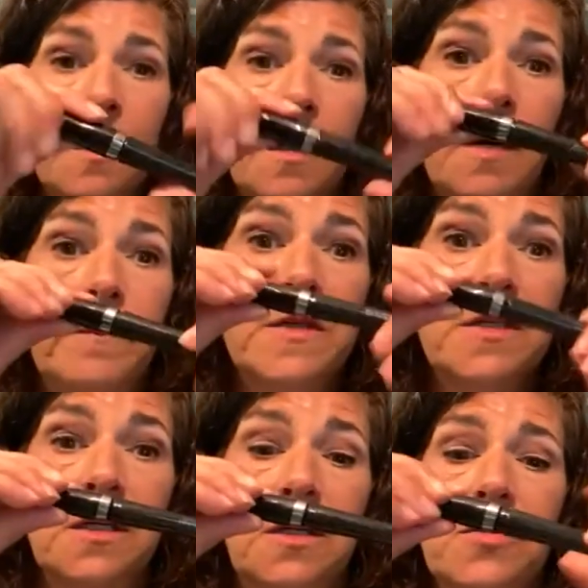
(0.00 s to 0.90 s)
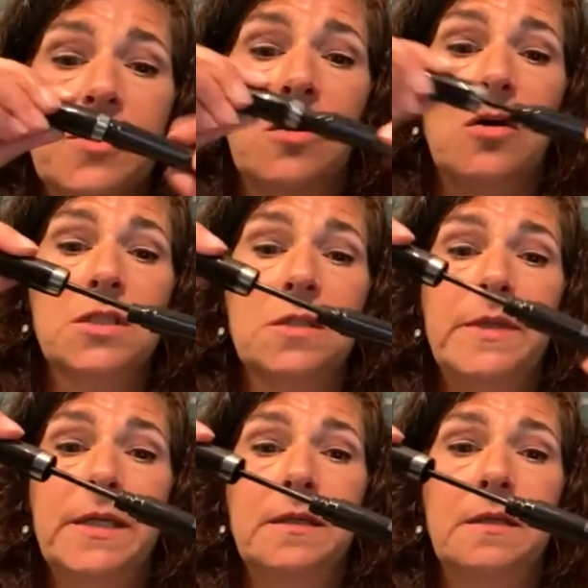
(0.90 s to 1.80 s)
I'm just going to use our
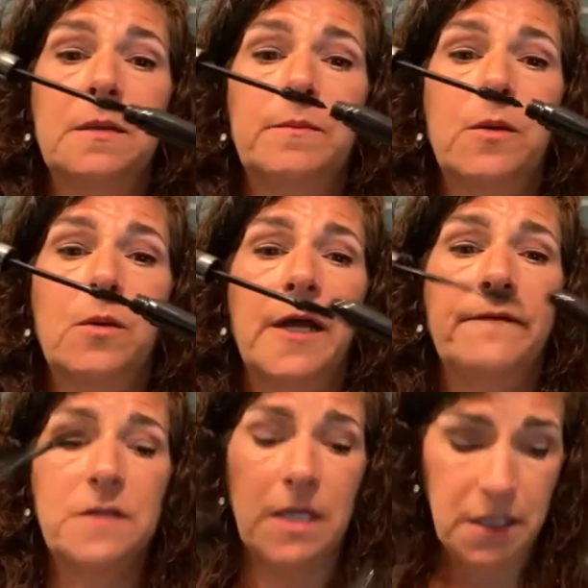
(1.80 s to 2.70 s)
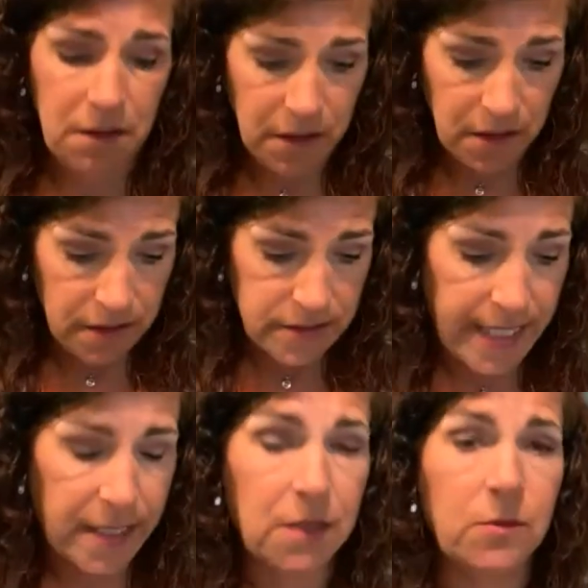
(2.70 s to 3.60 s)
Ultimate, but what I've done,
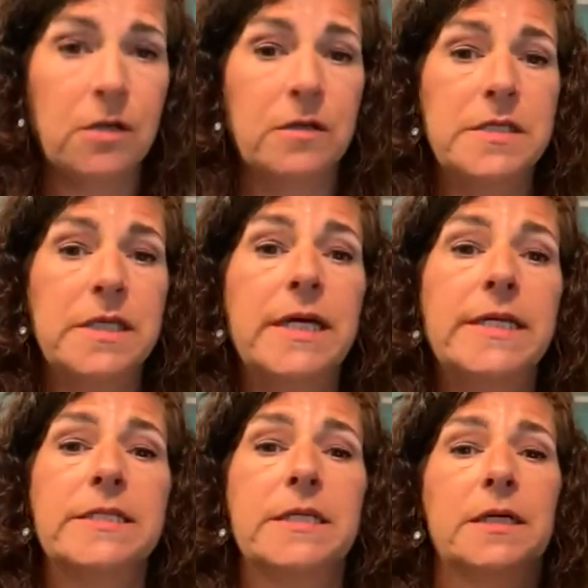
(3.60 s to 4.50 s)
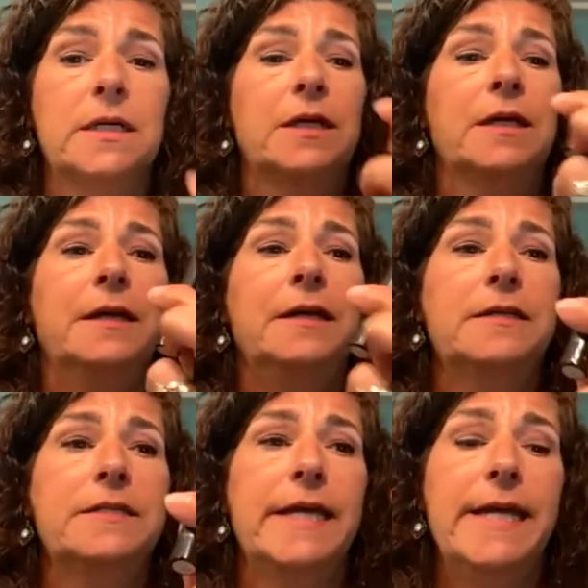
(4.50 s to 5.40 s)
exactly what Chrissy does,
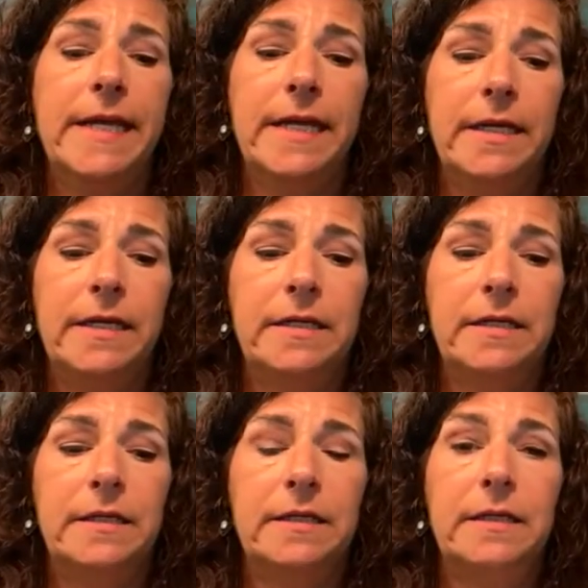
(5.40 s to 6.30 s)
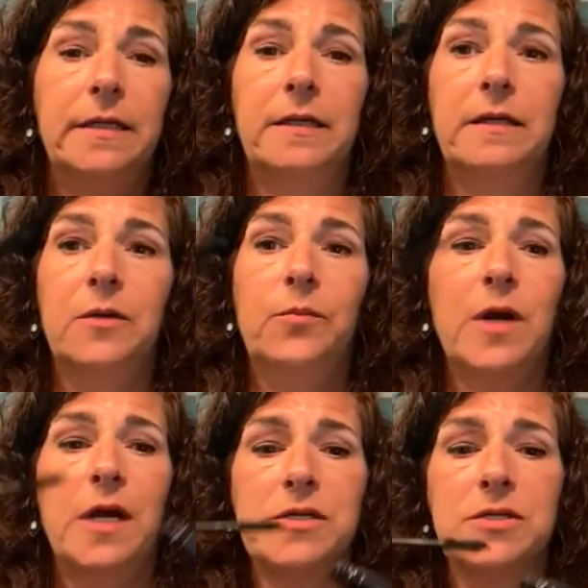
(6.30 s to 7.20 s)
is take it, your
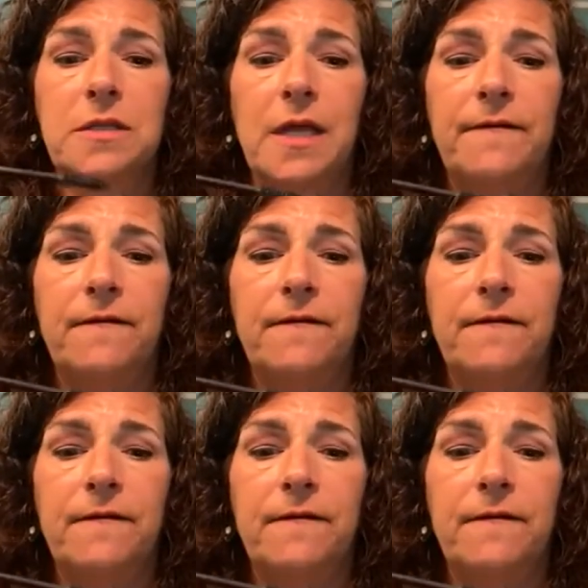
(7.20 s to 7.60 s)
brush, that